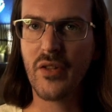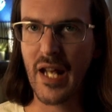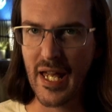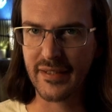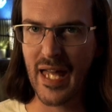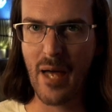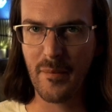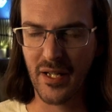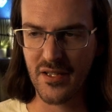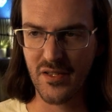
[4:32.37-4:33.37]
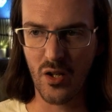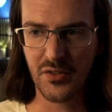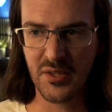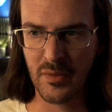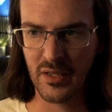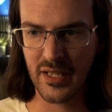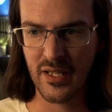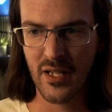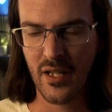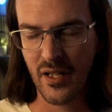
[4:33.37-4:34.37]
it at that because
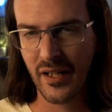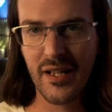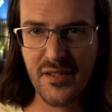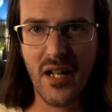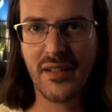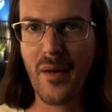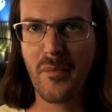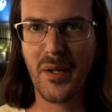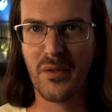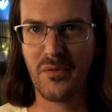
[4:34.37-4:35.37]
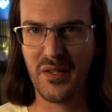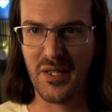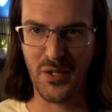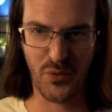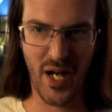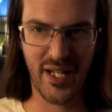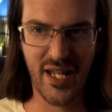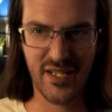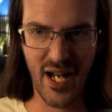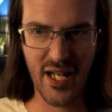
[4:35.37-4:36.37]
ultimately it's not that big of a deal, right?
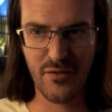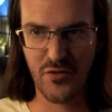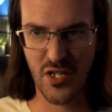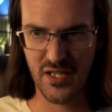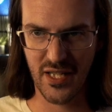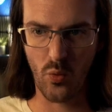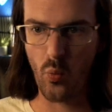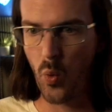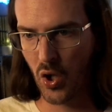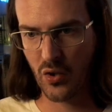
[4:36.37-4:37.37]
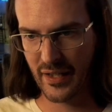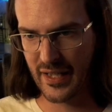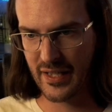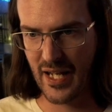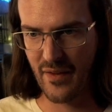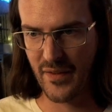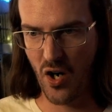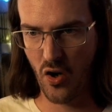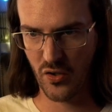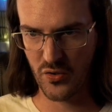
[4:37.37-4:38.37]
It's kind of just like wording in the
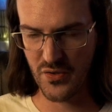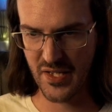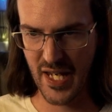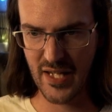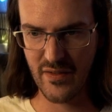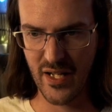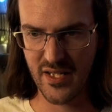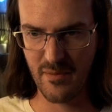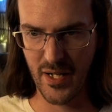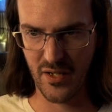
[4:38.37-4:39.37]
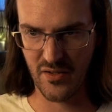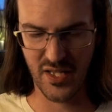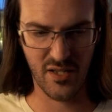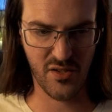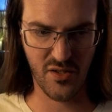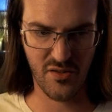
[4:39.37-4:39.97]
article saying that it's a bigger sensor,